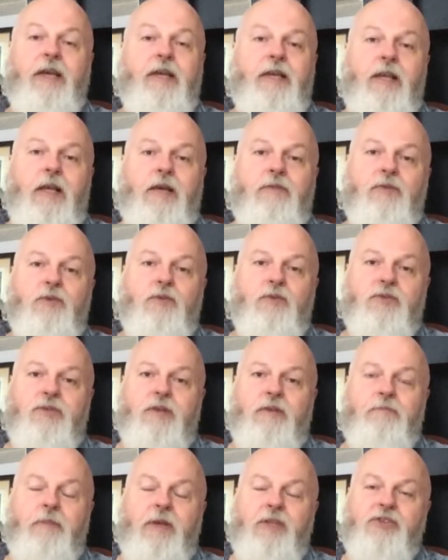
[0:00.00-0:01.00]

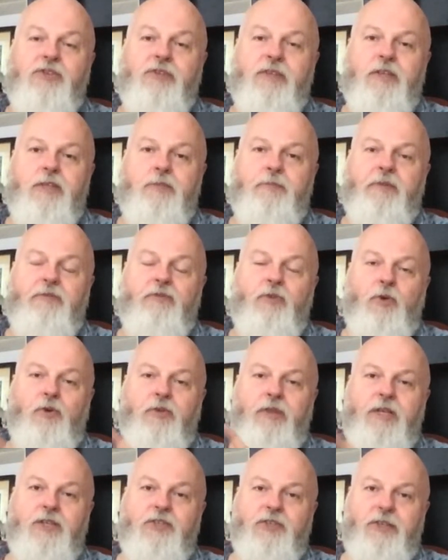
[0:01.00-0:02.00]
A-levels. I've mentioned these
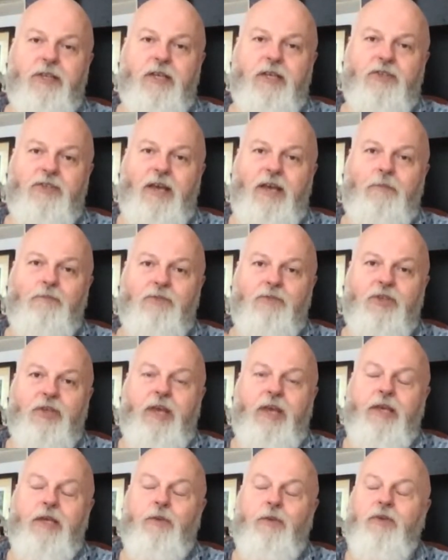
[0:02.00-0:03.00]
before. These are the exams
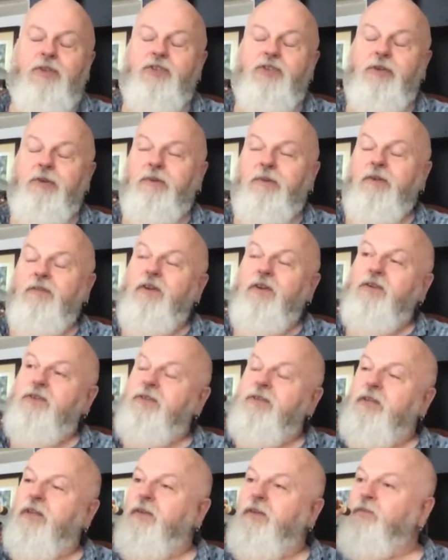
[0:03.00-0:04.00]
that get you into
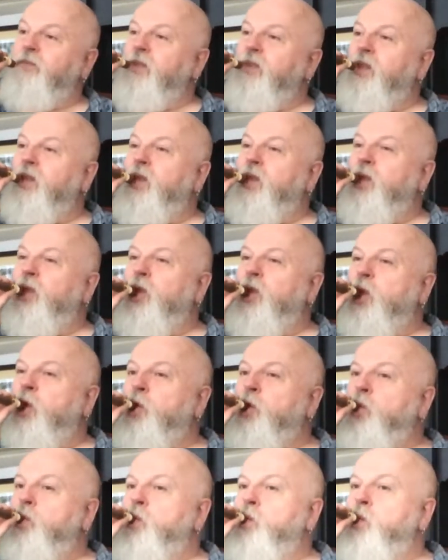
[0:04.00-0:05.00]
university.
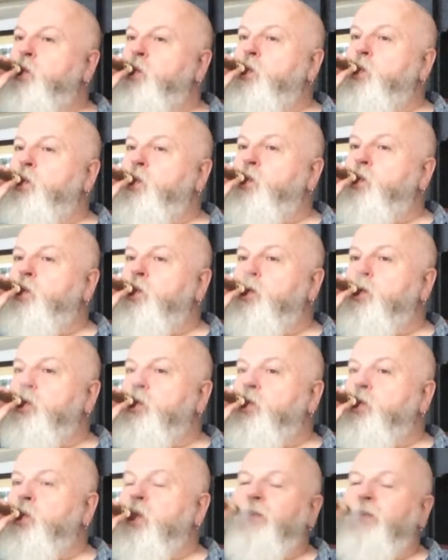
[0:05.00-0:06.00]

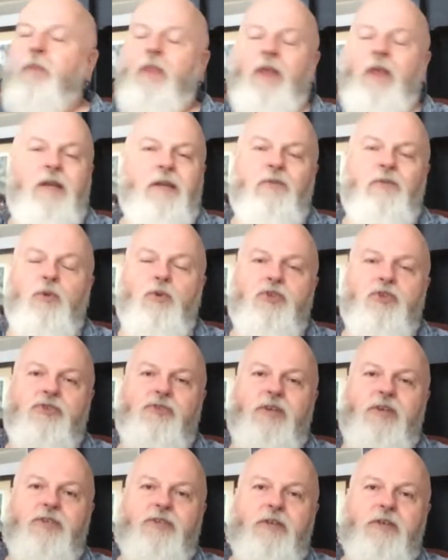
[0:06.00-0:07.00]
And I've always
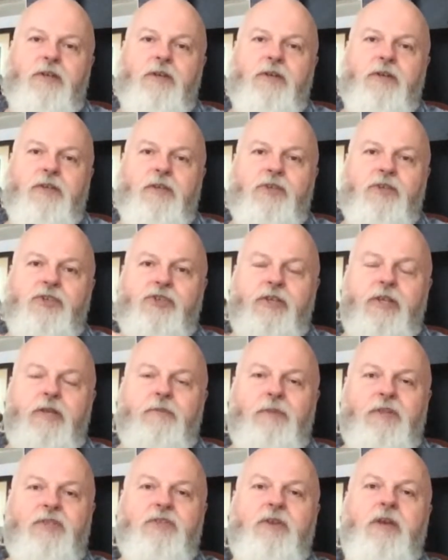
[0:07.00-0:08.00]
stressed to her that
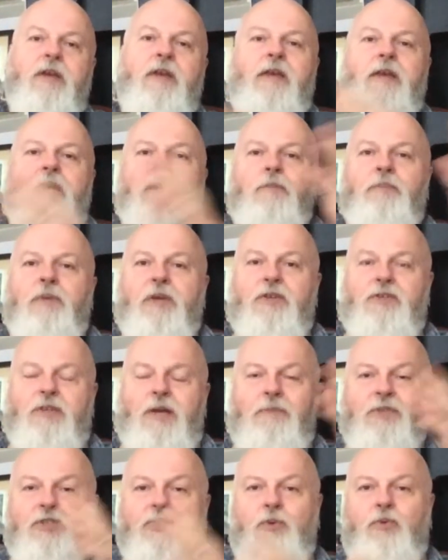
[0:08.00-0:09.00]
she must, because
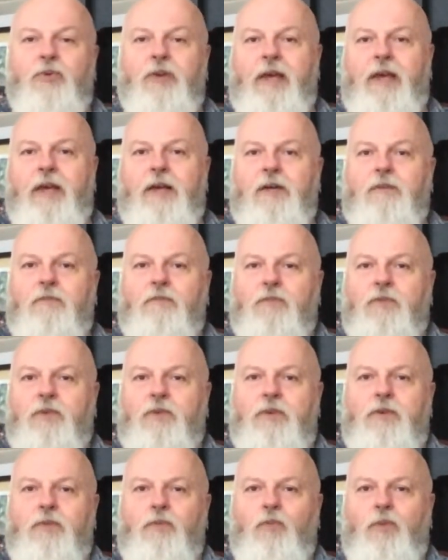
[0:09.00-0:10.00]
up until now,
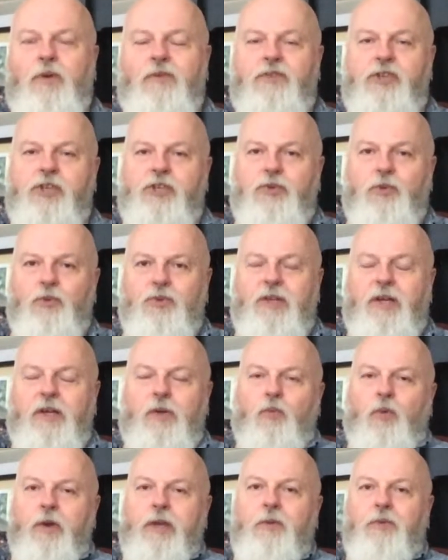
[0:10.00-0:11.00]
she's always done
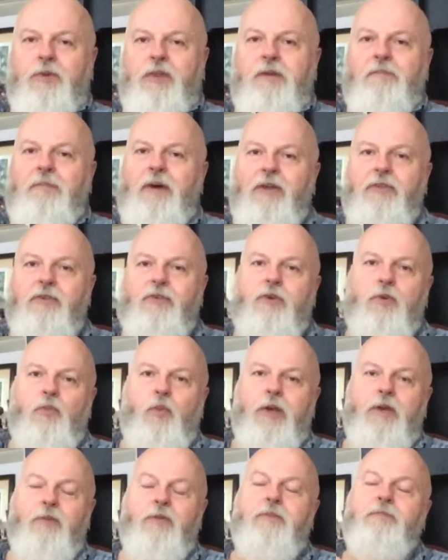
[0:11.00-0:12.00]
a week with her mother, a
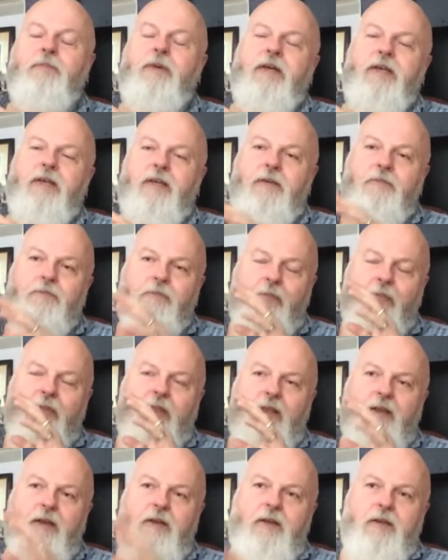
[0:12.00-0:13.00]
week with me.
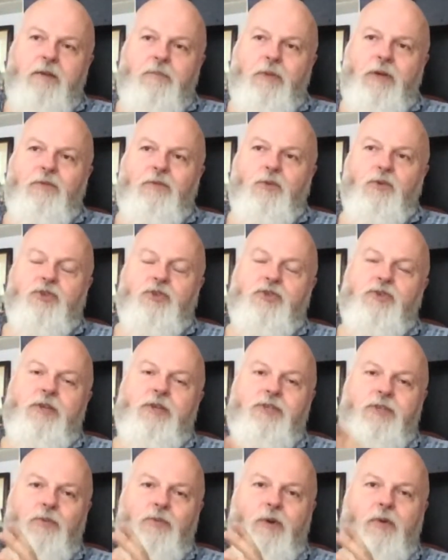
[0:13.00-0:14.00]
always
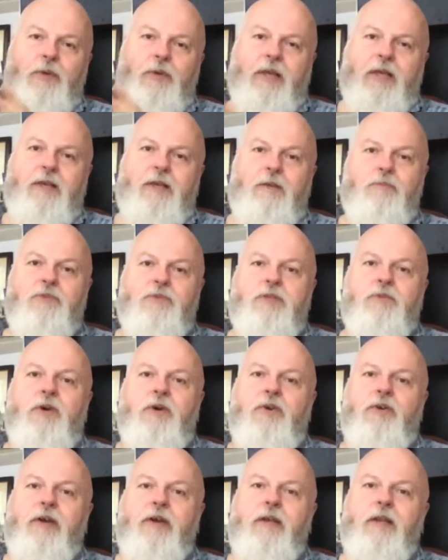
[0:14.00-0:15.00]
stressed to her, when it comes to
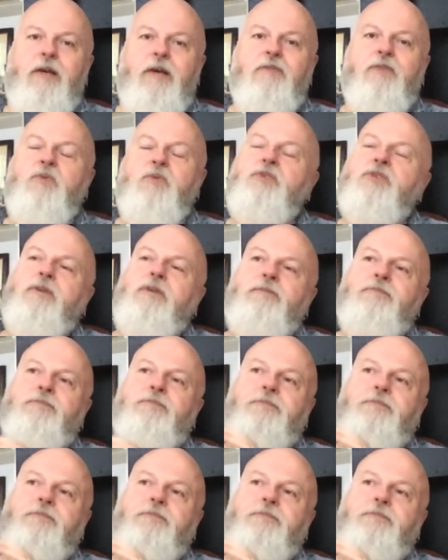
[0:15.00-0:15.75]
her A-levels,